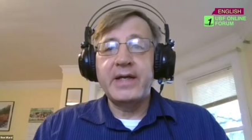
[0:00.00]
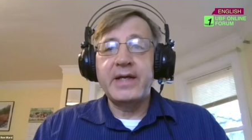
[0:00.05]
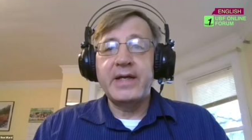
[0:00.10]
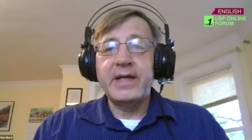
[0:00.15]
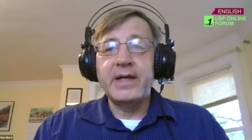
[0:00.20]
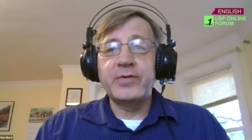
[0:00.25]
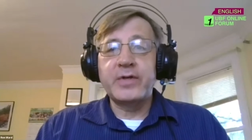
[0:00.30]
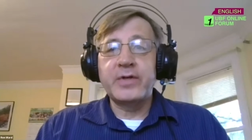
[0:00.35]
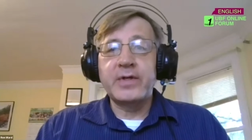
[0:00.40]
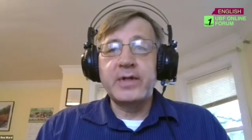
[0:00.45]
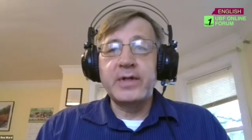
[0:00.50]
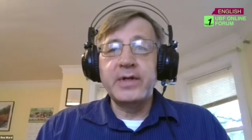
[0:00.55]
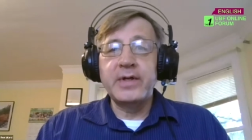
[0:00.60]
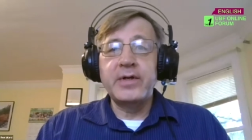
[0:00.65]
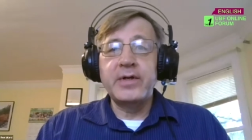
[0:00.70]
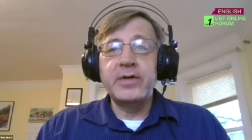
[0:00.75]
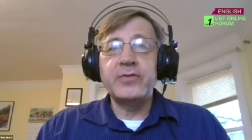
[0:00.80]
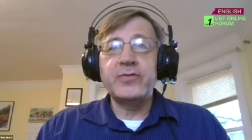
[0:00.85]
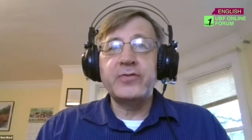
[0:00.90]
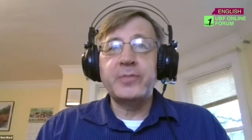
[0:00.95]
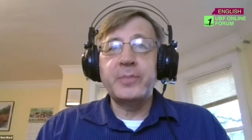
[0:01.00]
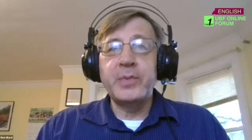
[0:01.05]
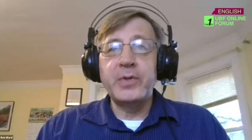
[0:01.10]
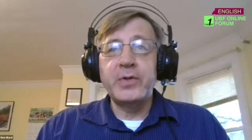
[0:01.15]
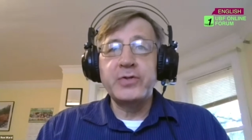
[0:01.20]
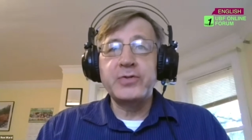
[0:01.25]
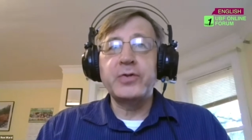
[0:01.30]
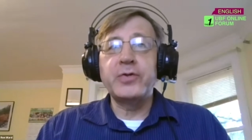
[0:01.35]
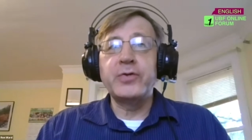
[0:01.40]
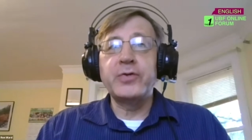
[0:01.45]
it gives clear
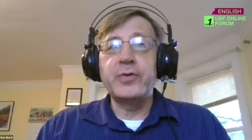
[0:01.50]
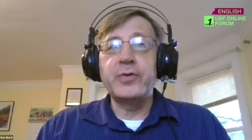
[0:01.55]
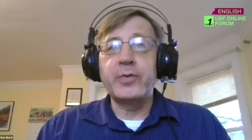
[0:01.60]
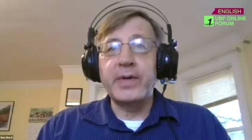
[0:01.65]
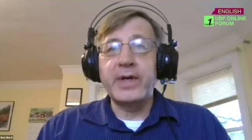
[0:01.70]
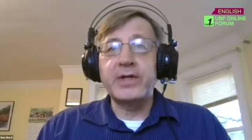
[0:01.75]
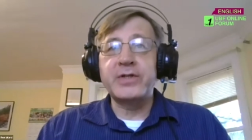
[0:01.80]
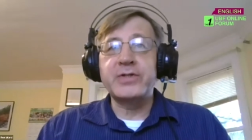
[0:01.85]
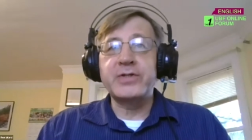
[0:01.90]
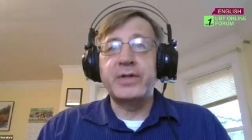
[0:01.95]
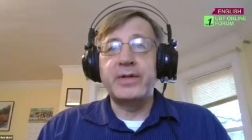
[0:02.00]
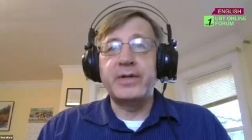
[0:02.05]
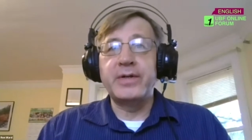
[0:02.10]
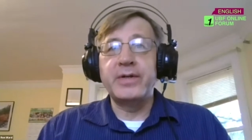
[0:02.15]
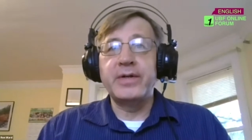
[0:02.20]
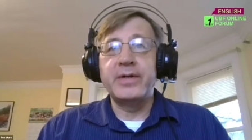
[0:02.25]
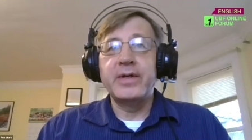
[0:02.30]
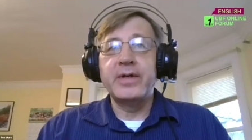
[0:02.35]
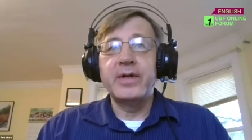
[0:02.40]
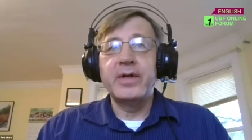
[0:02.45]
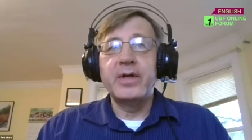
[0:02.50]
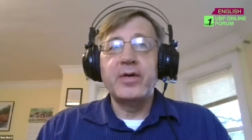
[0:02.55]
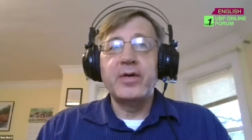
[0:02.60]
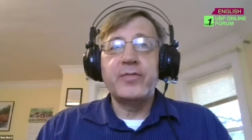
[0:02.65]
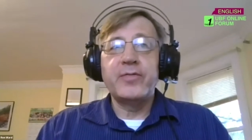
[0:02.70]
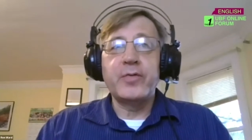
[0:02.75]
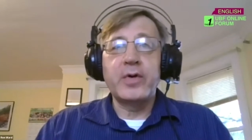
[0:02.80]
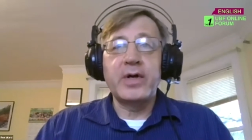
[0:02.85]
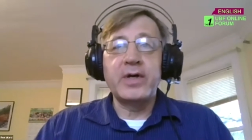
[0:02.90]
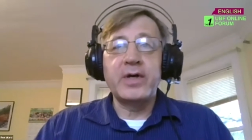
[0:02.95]
spiritual direction
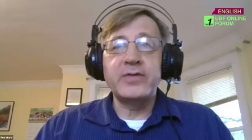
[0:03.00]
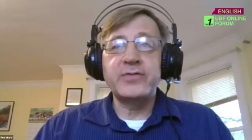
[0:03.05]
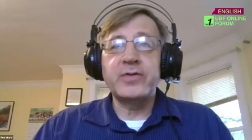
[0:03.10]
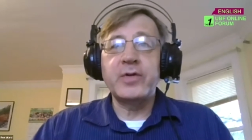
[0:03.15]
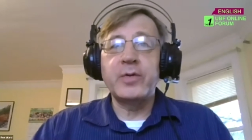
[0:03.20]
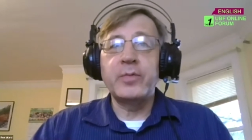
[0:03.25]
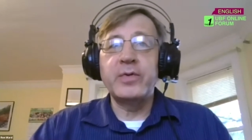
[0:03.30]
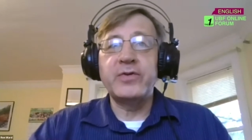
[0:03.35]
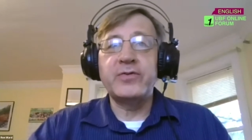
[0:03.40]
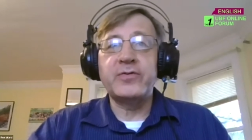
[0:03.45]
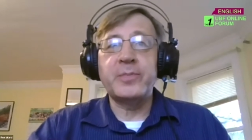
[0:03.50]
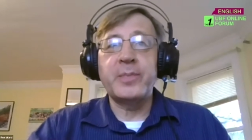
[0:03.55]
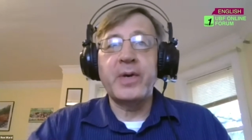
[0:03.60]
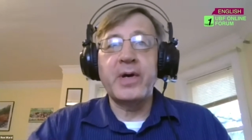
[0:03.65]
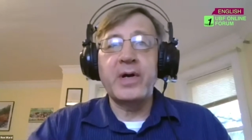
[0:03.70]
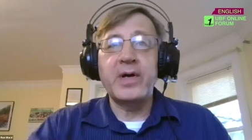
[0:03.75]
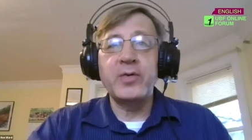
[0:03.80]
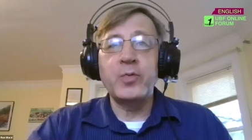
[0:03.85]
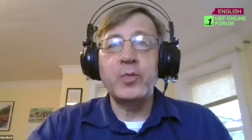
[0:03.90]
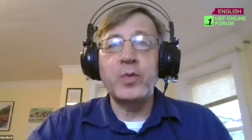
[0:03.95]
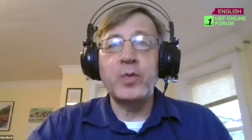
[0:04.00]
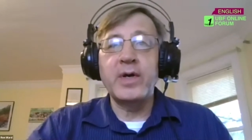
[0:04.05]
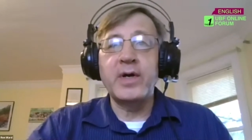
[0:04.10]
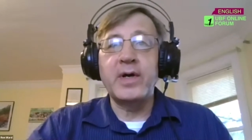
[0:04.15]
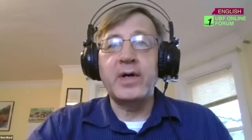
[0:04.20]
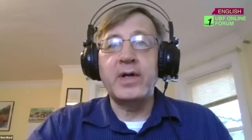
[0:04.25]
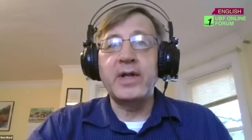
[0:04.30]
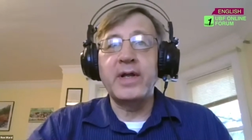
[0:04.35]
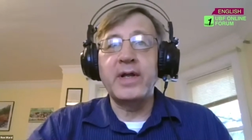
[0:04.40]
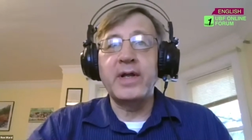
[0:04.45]
for us to respond
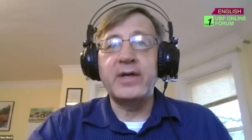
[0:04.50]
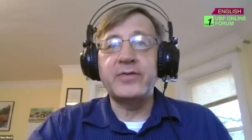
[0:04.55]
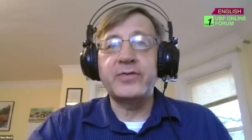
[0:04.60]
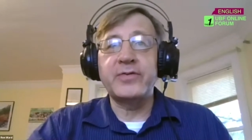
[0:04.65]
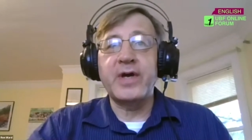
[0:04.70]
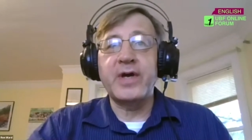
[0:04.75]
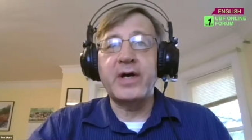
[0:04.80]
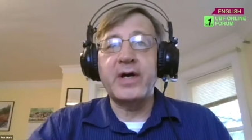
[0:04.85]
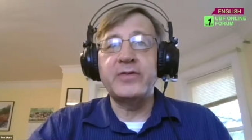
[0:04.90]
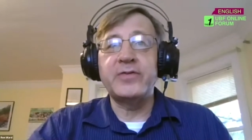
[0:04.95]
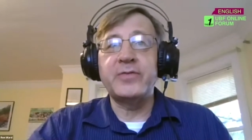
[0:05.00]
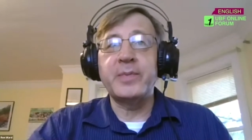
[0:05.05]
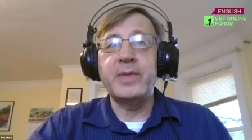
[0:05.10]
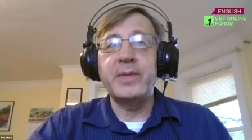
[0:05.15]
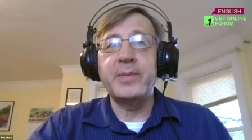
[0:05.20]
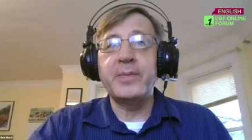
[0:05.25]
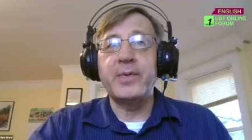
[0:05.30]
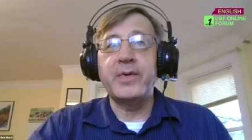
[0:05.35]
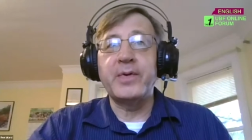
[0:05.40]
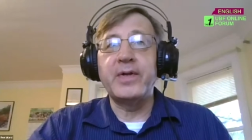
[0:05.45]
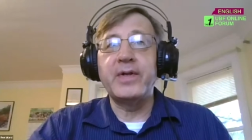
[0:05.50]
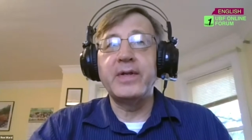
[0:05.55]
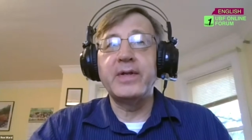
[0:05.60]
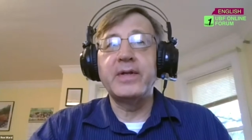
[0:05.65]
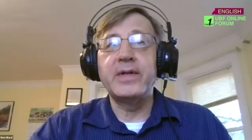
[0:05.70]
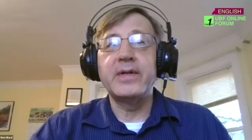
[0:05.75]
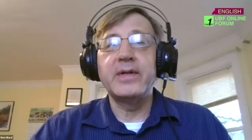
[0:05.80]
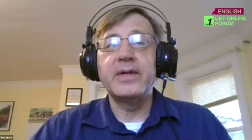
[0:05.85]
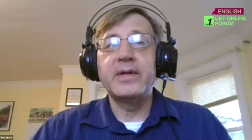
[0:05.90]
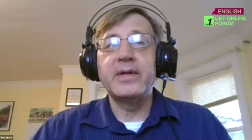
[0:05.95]
well as God's people.
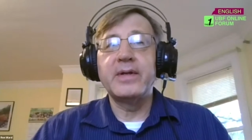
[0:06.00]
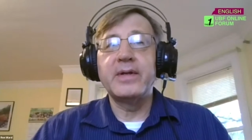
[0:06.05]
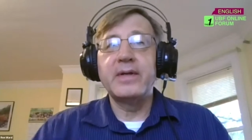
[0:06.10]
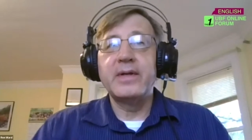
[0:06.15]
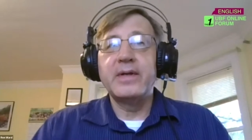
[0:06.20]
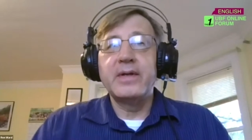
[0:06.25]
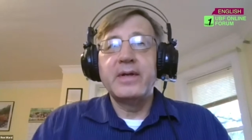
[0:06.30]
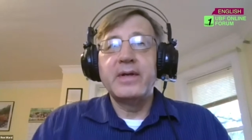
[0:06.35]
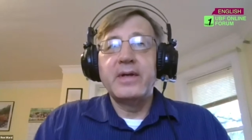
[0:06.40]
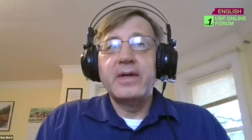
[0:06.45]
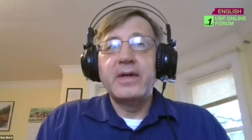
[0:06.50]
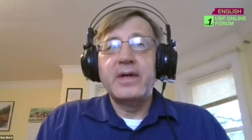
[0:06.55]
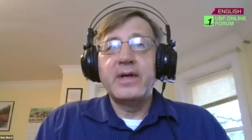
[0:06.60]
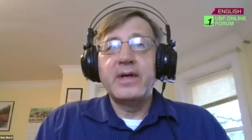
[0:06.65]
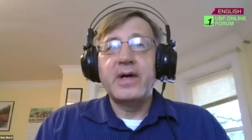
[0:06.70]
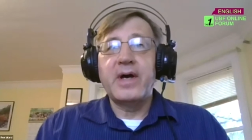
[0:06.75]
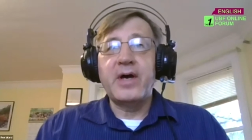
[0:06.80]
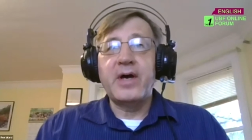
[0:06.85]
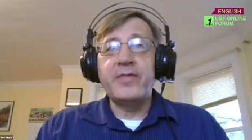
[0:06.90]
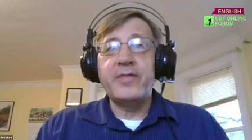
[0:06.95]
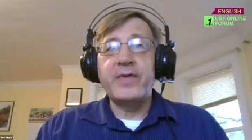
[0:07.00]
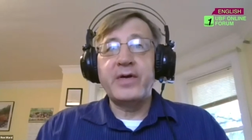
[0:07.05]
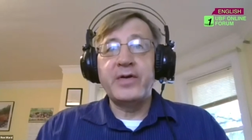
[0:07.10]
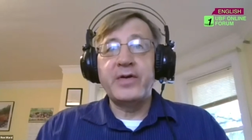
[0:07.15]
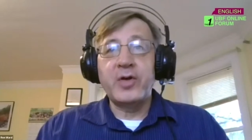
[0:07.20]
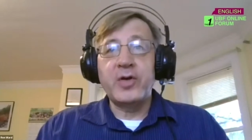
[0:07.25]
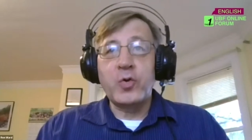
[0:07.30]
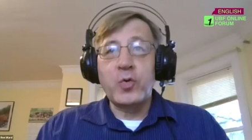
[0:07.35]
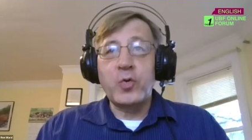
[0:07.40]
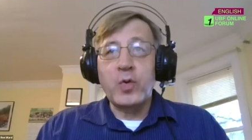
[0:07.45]
I found
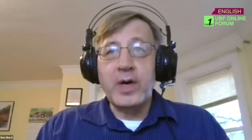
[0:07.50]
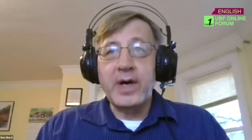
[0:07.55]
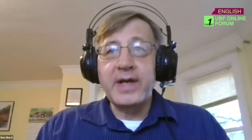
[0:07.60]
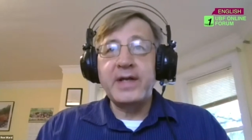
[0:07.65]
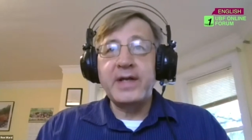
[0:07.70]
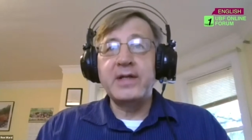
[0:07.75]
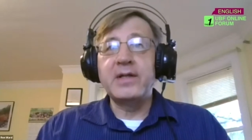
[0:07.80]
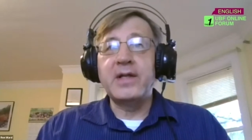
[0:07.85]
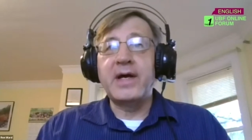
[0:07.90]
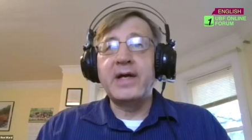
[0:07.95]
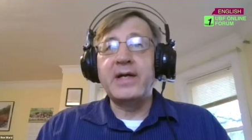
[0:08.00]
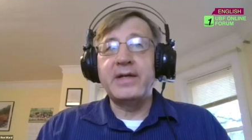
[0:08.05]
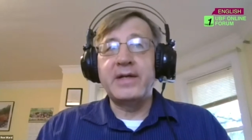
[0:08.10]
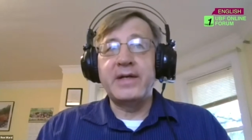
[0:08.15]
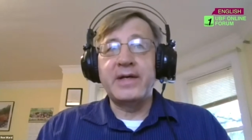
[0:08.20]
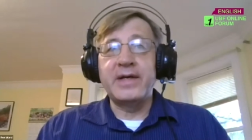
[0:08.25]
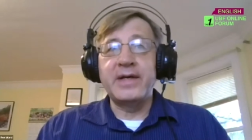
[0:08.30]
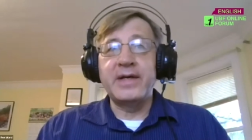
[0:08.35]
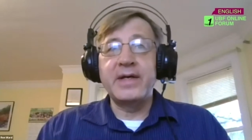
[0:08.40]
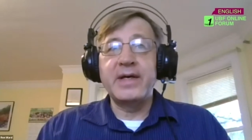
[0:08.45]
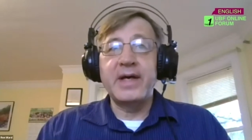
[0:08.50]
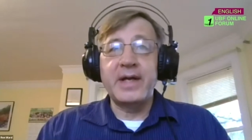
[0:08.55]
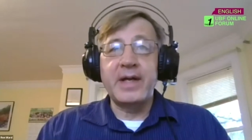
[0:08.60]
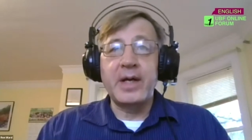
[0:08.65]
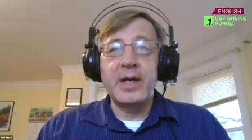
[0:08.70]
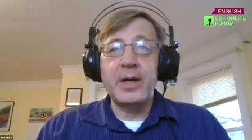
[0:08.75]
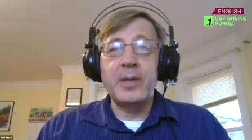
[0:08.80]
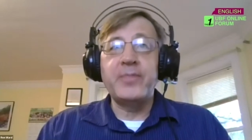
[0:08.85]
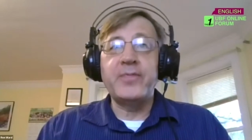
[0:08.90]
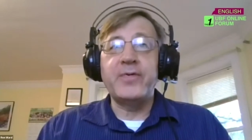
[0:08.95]
it quite enlightening and
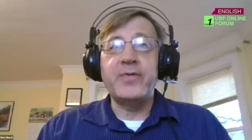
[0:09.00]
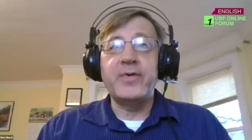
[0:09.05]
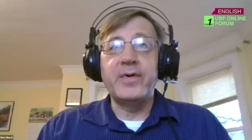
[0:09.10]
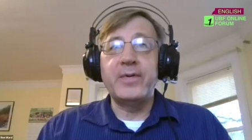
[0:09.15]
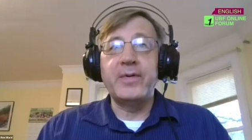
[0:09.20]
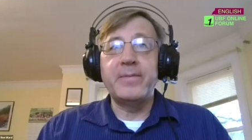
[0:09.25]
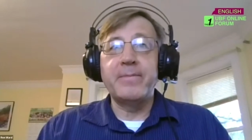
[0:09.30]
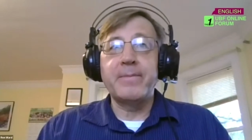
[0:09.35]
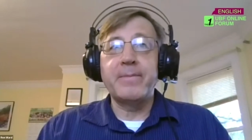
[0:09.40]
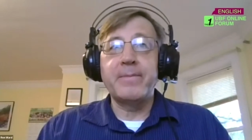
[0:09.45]
helpful.